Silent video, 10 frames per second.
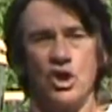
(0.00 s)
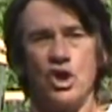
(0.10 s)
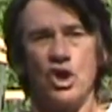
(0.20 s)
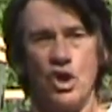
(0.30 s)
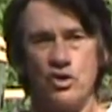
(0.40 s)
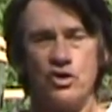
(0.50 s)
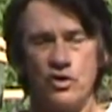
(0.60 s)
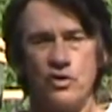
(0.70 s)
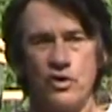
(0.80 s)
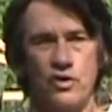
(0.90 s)
you can go
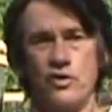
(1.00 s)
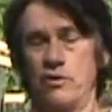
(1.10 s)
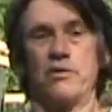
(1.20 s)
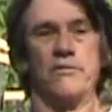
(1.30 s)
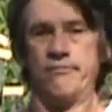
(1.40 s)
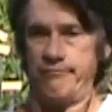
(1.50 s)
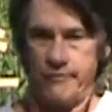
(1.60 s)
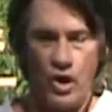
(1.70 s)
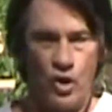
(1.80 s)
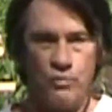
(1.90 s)
to your
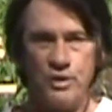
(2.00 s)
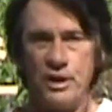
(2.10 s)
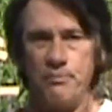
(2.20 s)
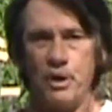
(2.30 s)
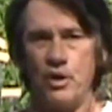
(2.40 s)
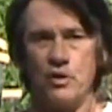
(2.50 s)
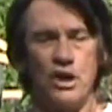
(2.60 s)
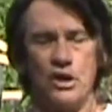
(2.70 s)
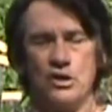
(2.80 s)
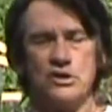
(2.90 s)
Home Depot,
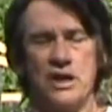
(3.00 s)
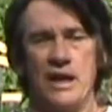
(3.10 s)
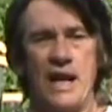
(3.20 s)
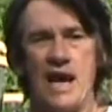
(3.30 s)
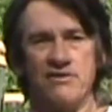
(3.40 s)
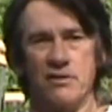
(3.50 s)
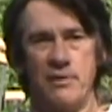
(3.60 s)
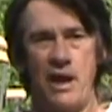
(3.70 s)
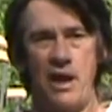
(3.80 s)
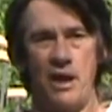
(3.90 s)
Lowe's, and ask
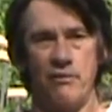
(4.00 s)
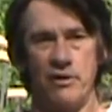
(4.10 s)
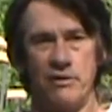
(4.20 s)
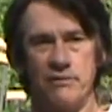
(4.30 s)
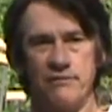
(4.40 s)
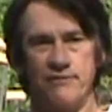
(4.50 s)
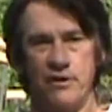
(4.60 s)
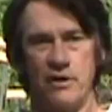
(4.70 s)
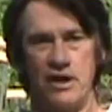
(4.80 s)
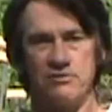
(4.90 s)
them, hey, I want to
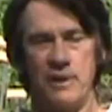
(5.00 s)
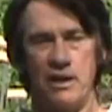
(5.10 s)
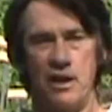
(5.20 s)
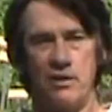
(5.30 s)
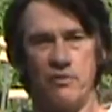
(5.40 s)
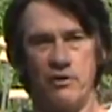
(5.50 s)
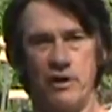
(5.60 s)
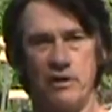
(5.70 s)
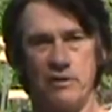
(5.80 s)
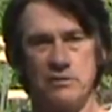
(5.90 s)
fertilize my lawn, what do
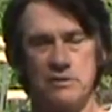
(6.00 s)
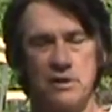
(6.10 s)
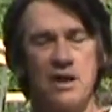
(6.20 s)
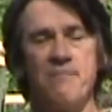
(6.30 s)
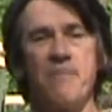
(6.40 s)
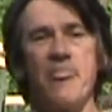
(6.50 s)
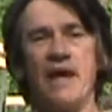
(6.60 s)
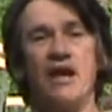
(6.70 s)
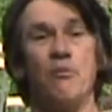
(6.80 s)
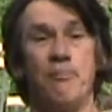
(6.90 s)
I use?
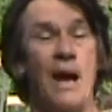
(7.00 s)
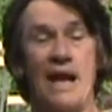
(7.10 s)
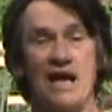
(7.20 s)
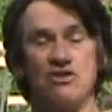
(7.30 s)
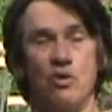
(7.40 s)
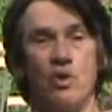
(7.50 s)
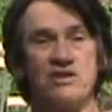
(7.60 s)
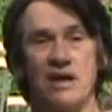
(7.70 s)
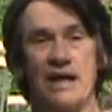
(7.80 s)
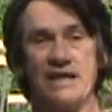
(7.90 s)
And they might ask you on
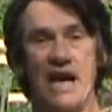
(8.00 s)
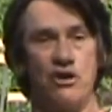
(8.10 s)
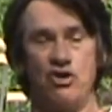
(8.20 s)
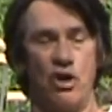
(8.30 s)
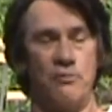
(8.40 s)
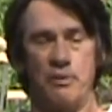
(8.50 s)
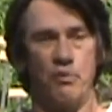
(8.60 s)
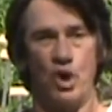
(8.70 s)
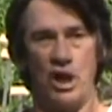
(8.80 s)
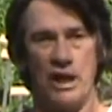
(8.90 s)
what side of town you're on,
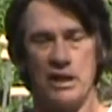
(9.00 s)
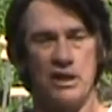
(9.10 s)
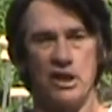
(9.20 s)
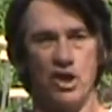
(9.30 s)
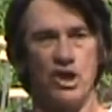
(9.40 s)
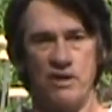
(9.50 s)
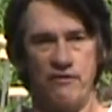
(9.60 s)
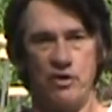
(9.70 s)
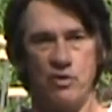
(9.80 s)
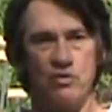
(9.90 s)
but more than likely they'll give
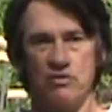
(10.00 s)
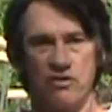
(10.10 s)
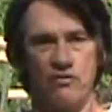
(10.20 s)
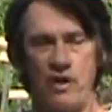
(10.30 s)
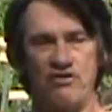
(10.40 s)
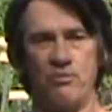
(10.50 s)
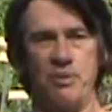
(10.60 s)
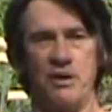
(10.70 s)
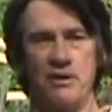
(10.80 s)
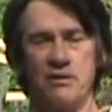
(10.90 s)
you the
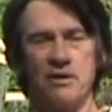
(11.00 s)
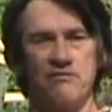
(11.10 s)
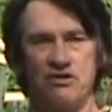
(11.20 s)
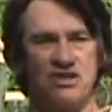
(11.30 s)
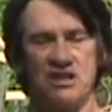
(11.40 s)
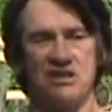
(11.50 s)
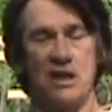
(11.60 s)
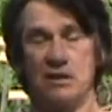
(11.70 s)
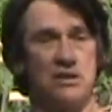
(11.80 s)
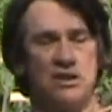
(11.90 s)
recipe for
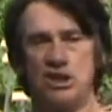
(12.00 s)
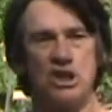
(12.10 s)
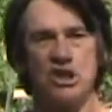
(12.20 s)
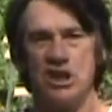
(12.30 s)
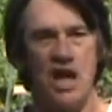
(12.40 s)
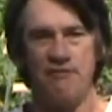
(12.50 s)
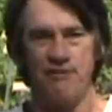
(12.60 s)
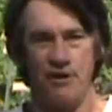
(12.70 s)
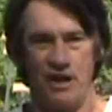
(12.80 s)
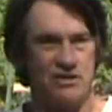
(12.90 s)
success. This is just lawn
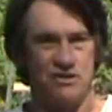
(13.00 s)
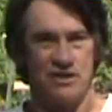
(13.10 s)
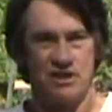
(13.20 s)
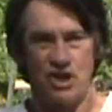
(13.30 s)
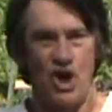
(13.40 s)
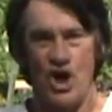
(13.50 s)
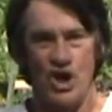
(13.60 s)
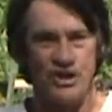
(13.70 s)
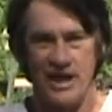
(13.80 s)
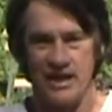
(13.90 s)
fertilizer. That's
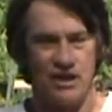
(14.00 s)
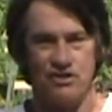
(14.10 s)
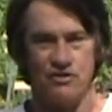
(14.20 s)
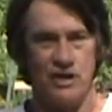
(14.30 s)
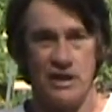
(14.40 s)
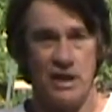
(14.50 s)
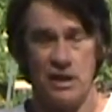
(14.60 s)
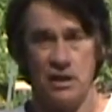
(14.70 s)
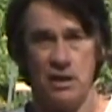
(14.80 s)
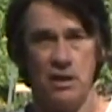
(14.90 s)
all daylilies really need.